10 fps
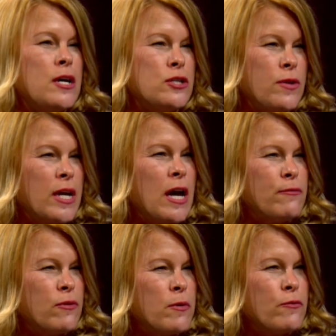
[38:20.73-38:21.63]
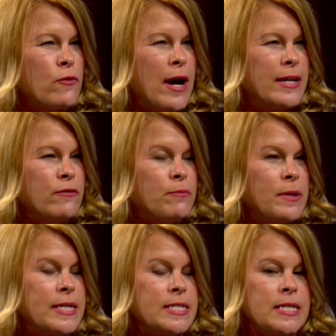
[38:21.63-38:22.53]
So they come from a variety of
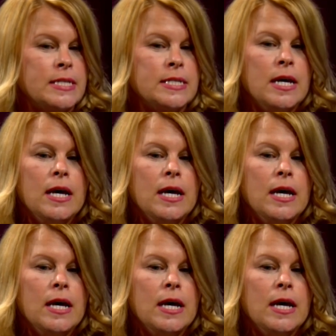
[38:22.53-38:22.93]
places.